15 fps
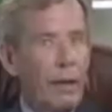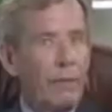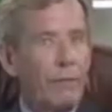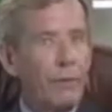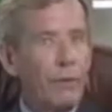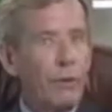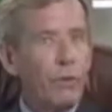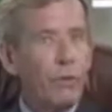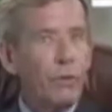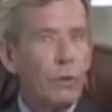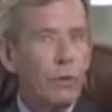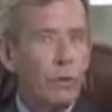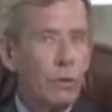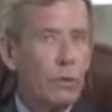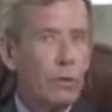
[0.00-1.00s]
If you
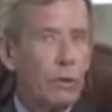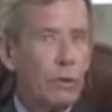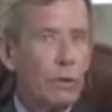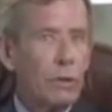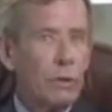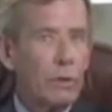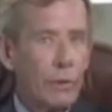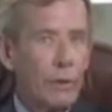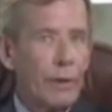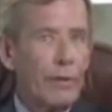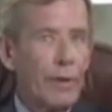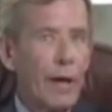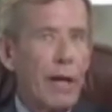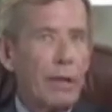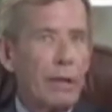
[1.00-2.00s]
Google
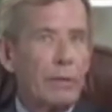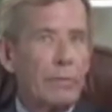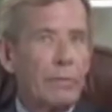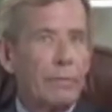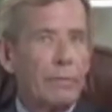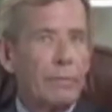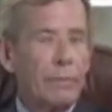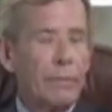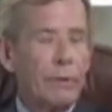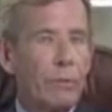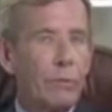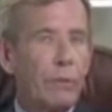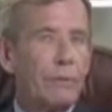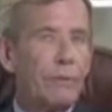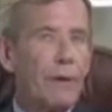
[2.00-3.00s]
glutathione,
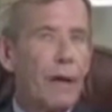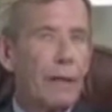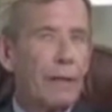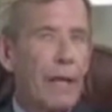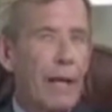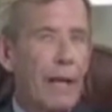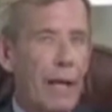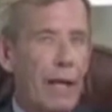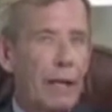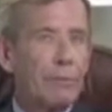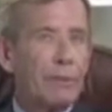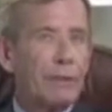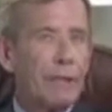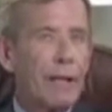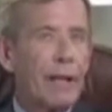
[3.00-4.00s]
you will find that
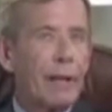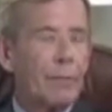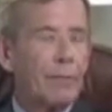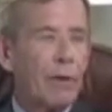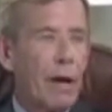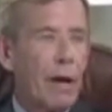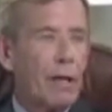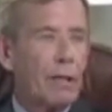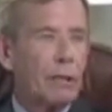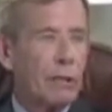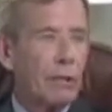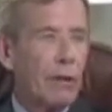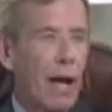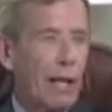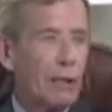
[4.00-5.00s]
80% of the
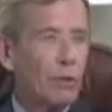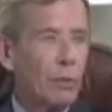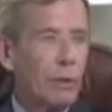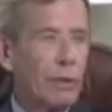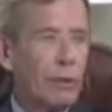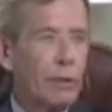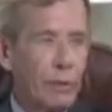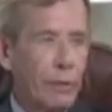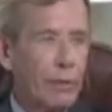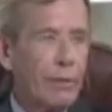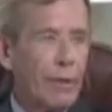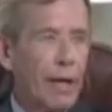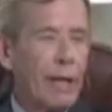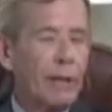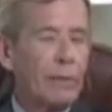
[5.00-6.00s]
products are actually
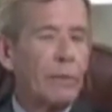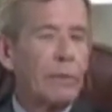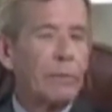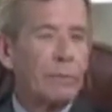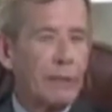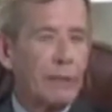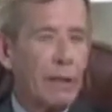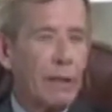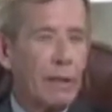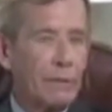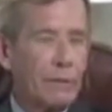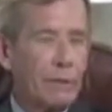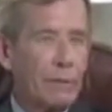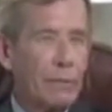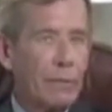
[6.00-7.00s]
glutathione
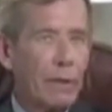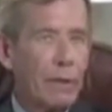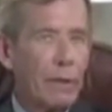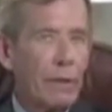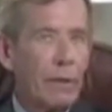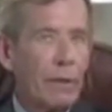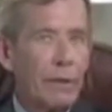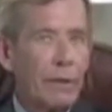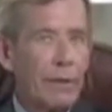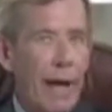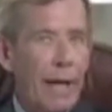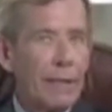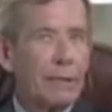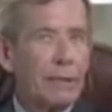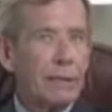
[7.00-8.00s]
themselves.
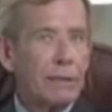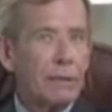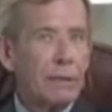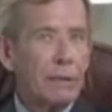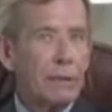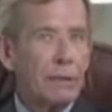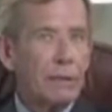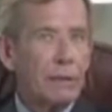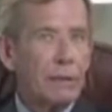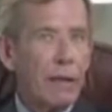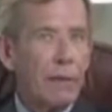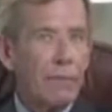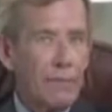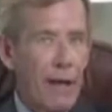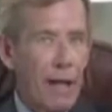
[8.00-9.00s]
That's
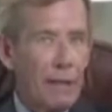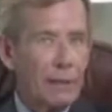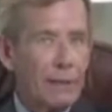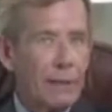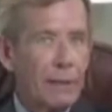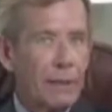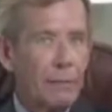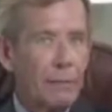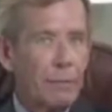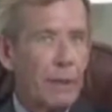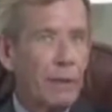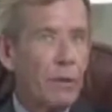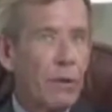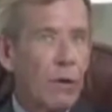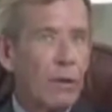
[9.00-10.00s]
a fallacy,
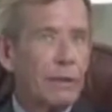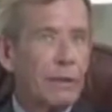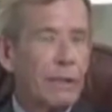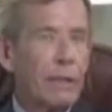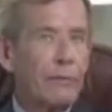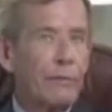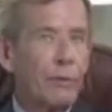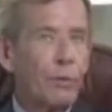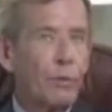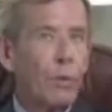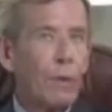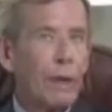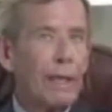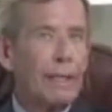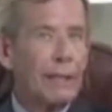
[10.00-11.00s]
because if
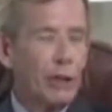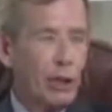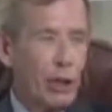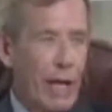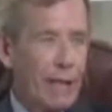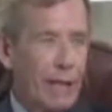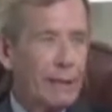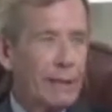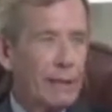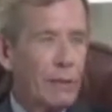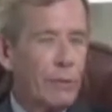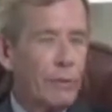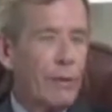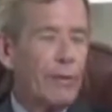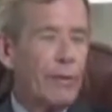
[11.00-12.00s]
you ingest
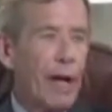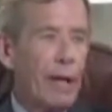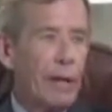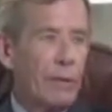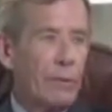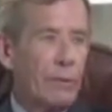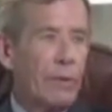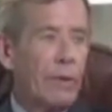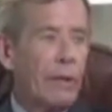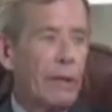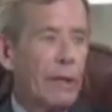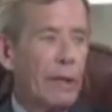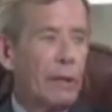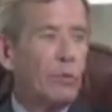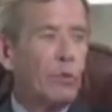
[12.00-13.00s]
glutathione,
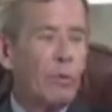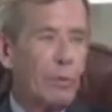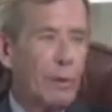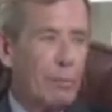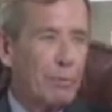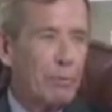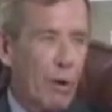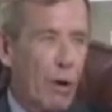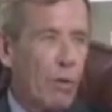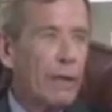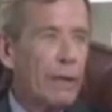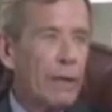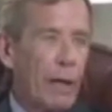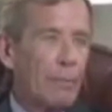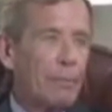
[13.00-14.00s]
it will be
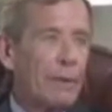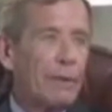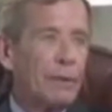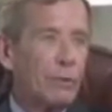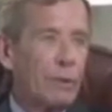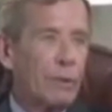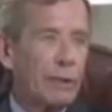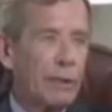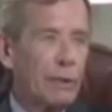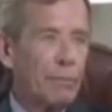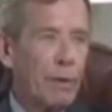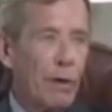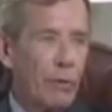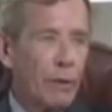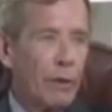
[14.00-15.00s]
broken up into its
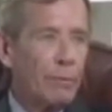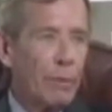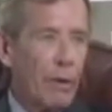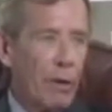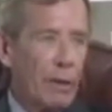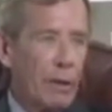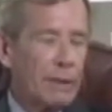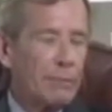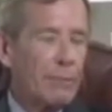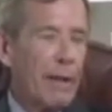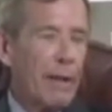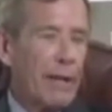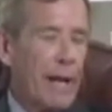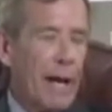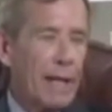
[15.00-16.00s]
component parts
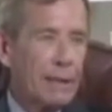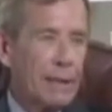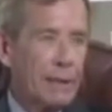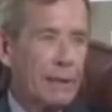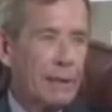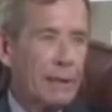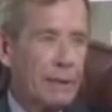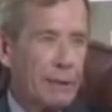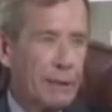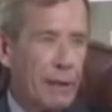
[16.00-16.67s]
by the acid in the